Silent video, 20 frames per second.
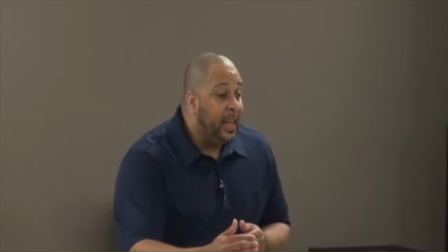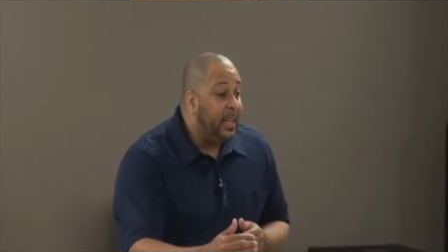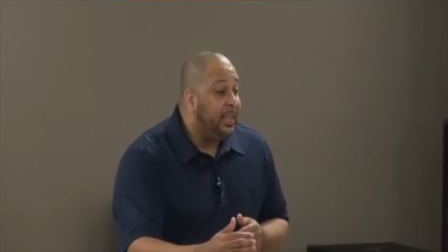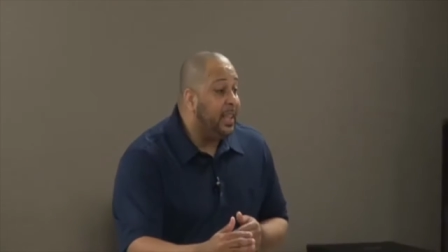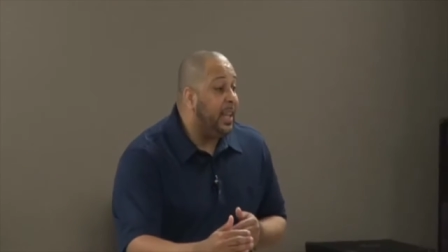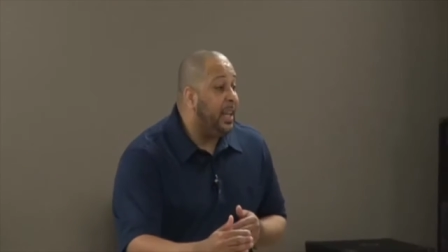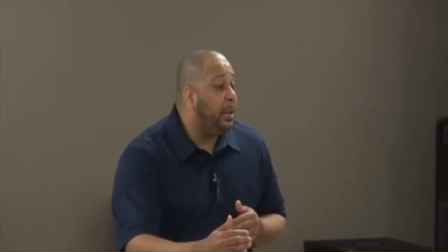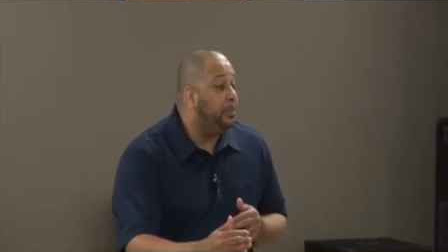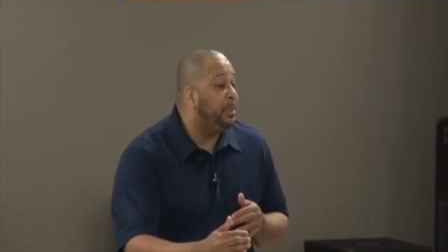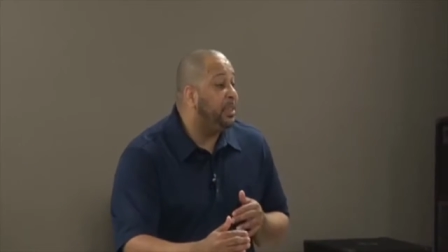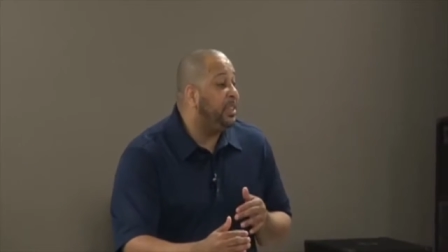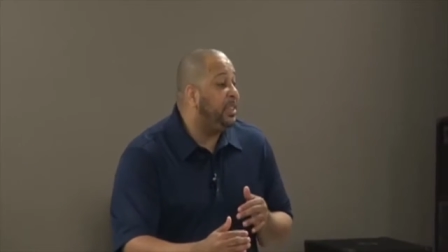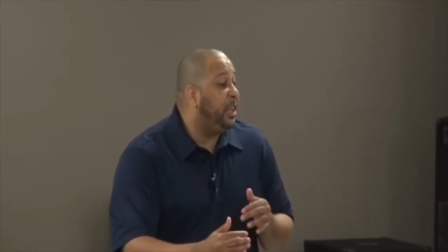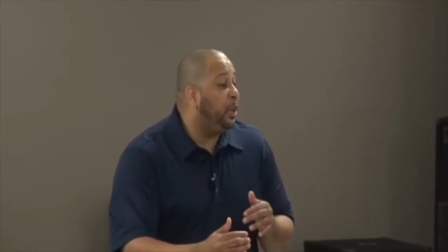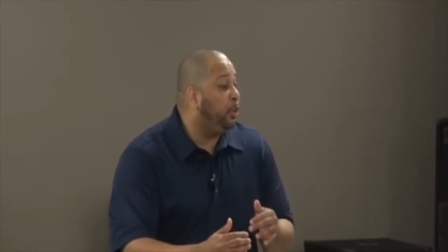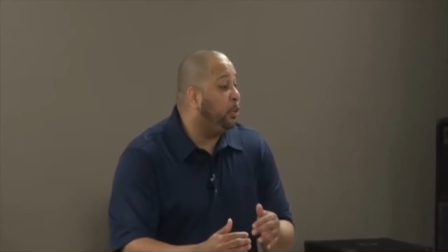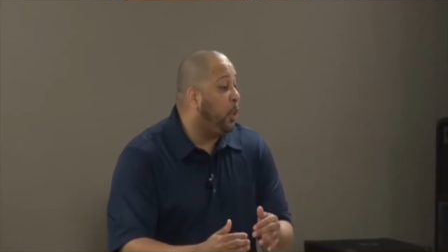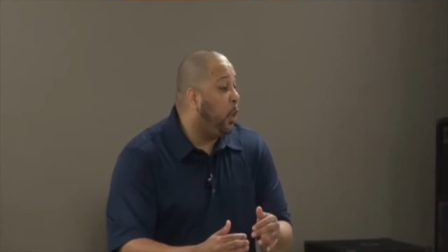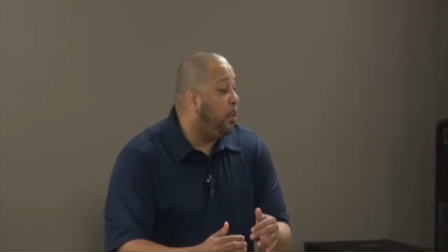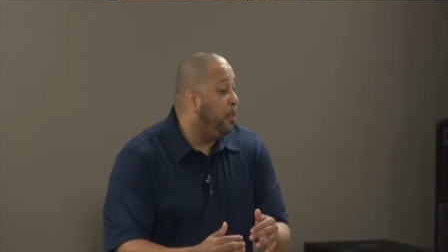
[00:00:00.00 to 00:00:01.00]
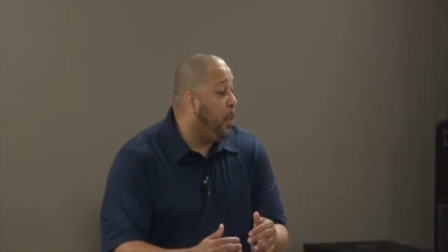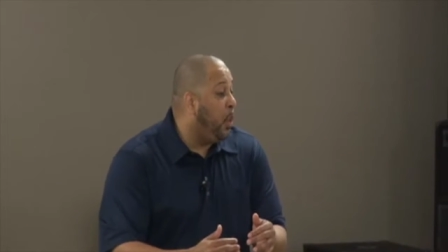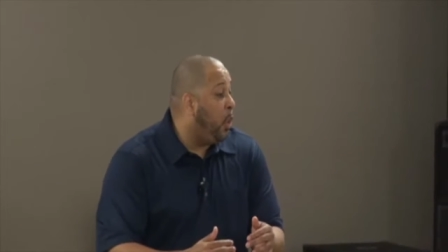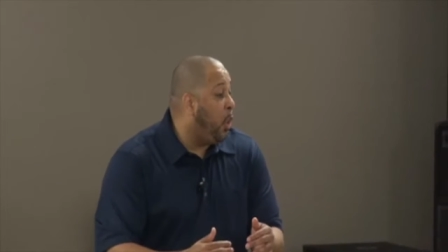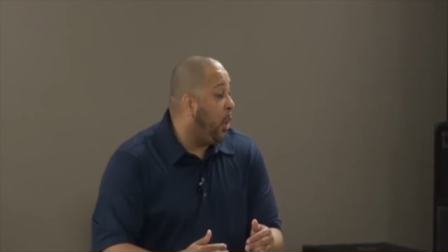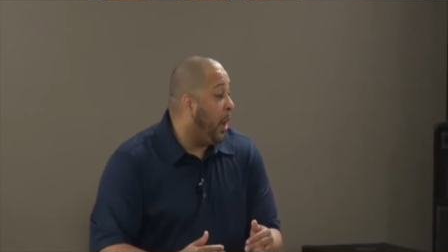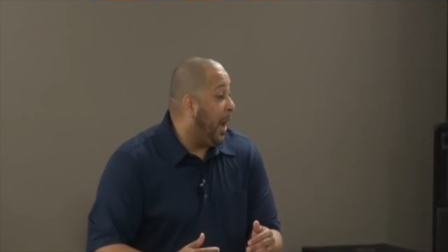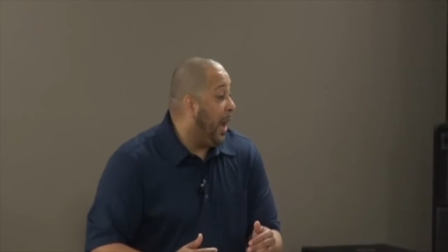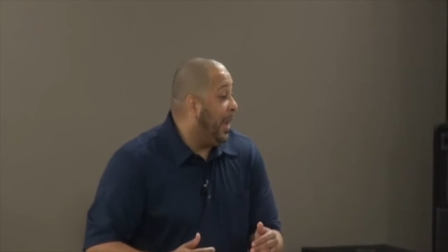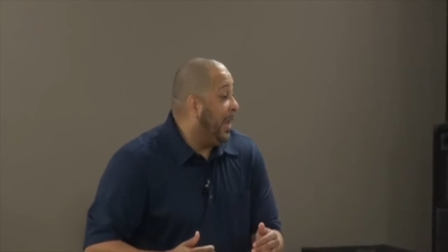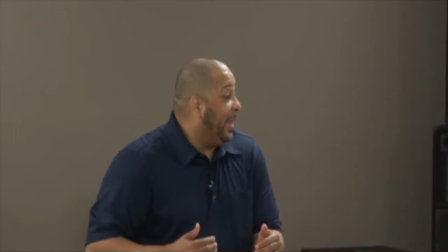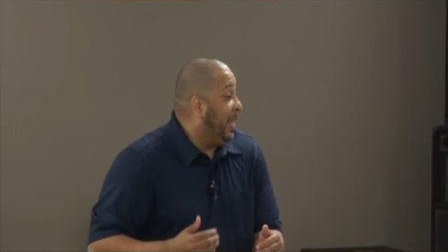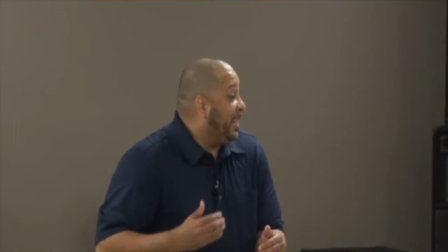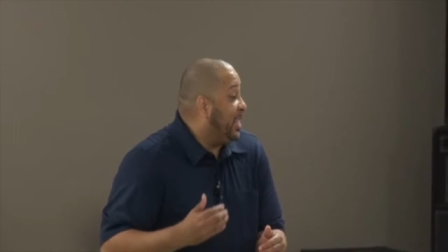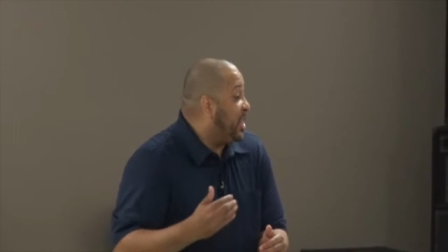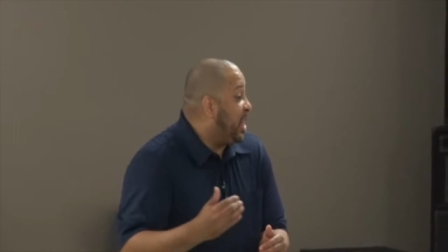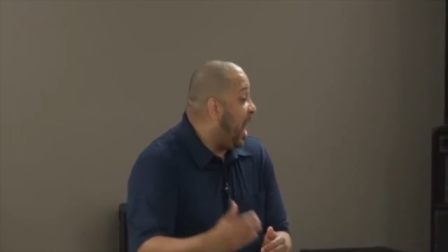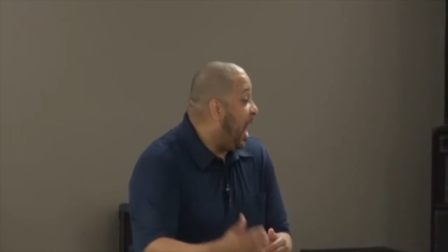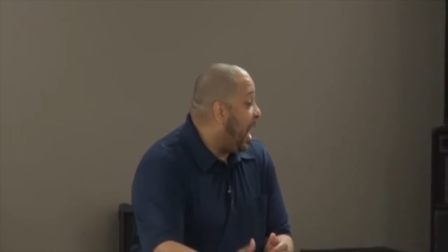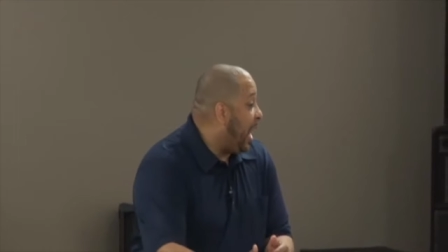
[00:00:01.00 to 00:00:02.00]
let him steal no more and get a
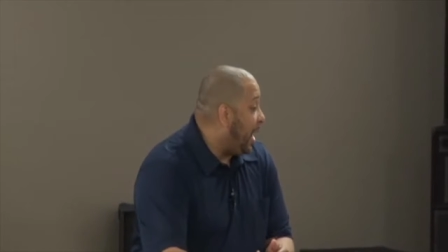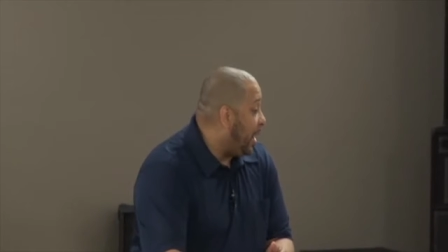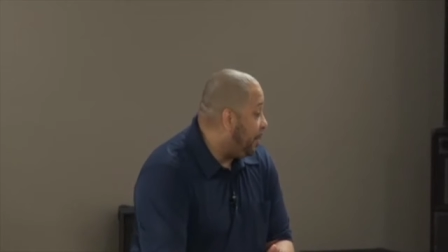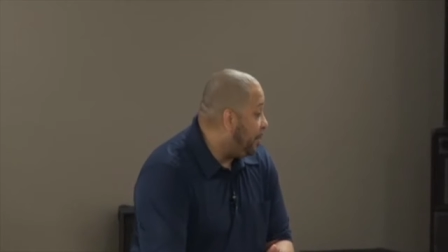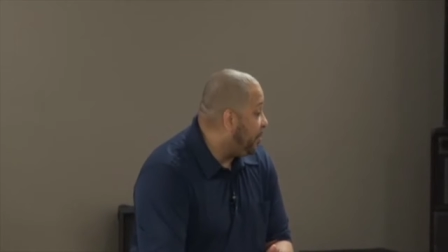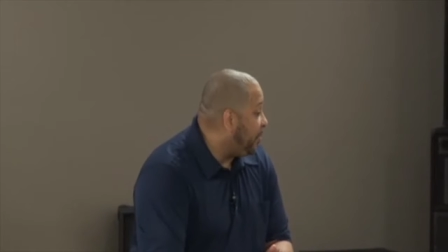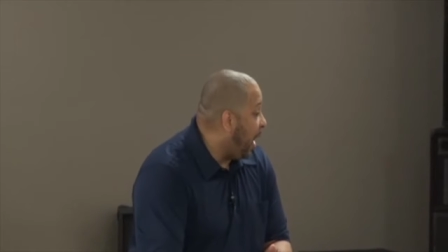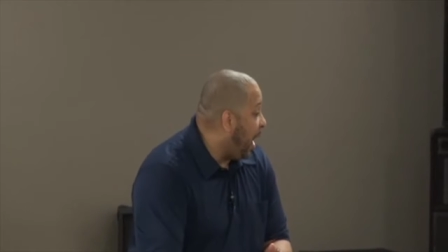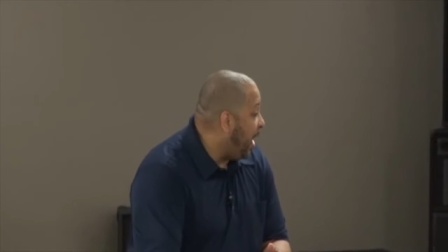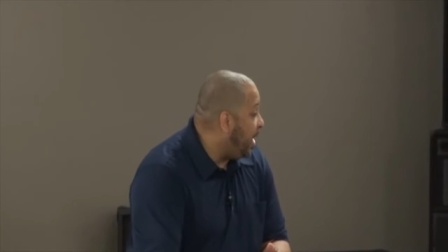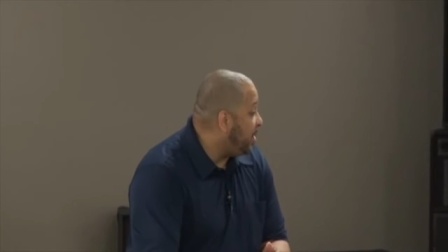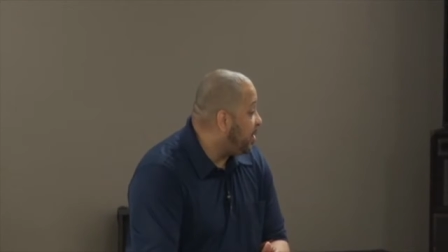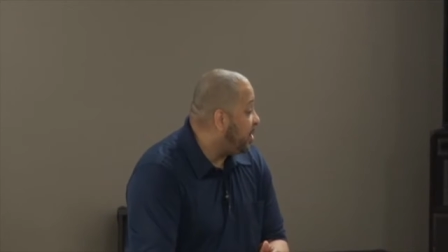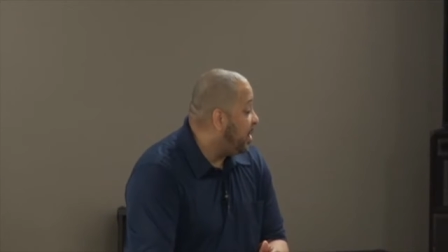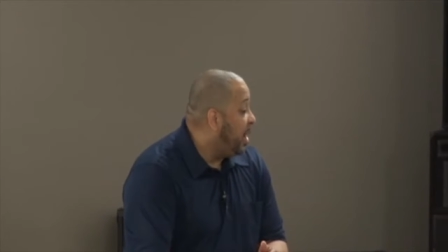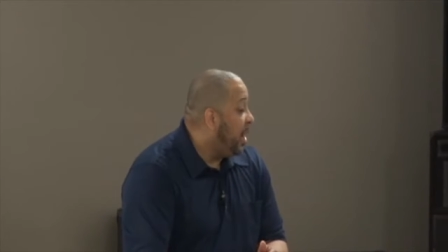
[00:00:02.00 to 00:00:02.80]
job, right?